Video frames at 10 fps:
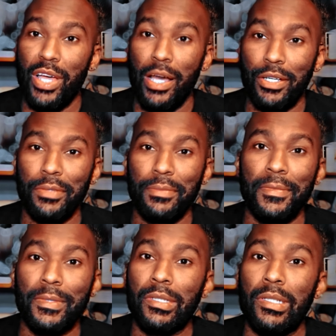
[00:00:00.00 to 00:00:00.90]
of Chicago.
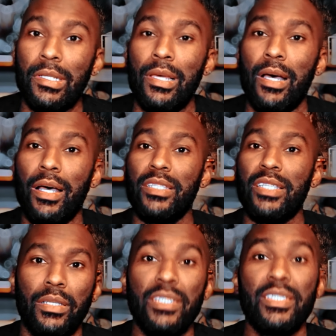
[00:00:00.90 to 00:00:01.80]

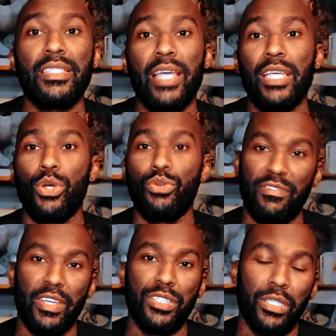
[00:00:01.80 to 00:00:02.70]
His essay is on
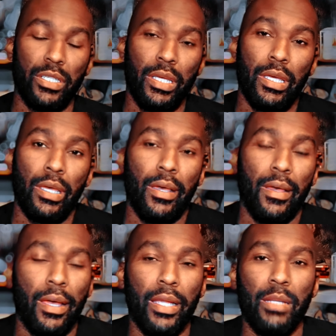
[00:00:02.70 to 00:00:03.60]
revision,
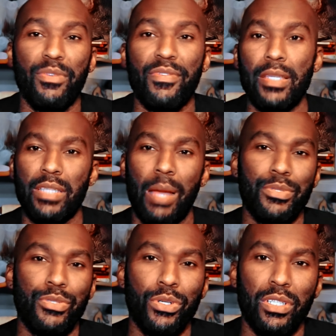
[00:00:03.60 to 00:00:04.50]
and it provides an
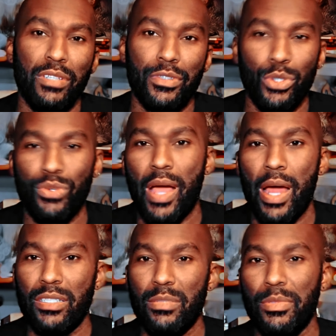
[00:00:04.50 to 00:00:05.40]
opportunity for new
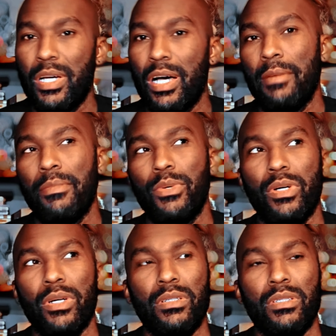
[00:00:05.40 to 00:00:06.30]
writers to become
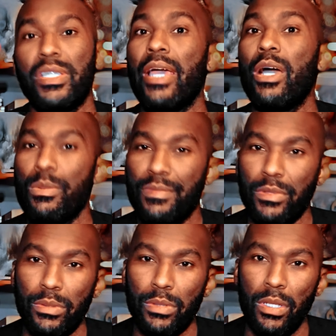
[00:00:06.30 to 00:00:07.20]
more stay
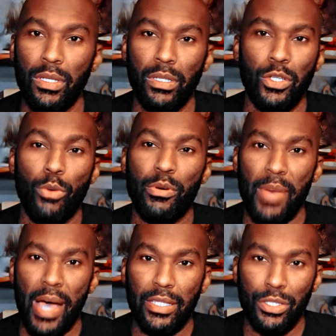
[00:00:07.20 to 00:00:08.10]
hopeful and
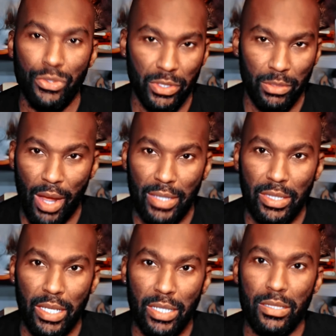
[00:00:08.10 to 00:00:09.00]
open-minded during the
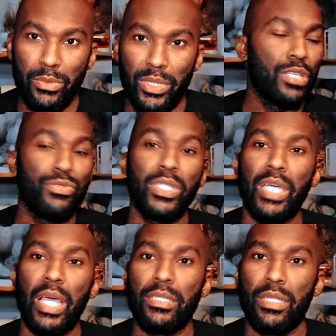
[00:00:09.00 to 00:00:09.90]
process. It's
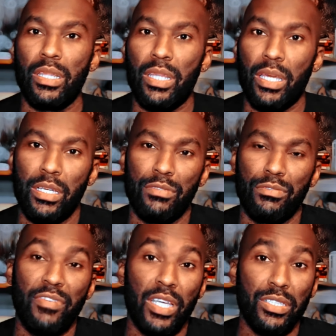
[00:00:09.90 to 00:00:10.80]
really easy to think of
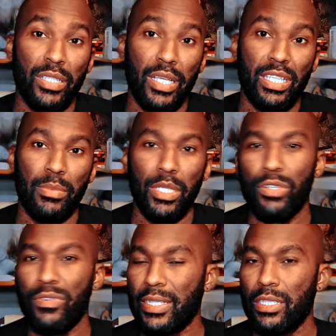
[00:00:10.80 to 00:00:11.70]
revision as simply
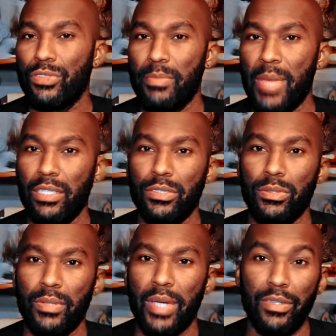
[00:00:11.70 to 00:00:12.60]
correcting
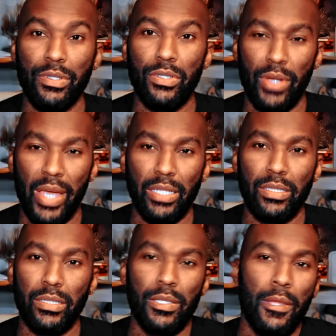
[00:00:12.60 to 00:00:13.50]
grammatical errors or
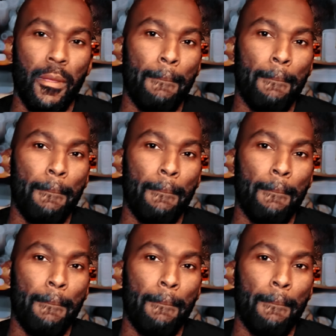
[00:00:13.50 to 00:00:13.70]
edits,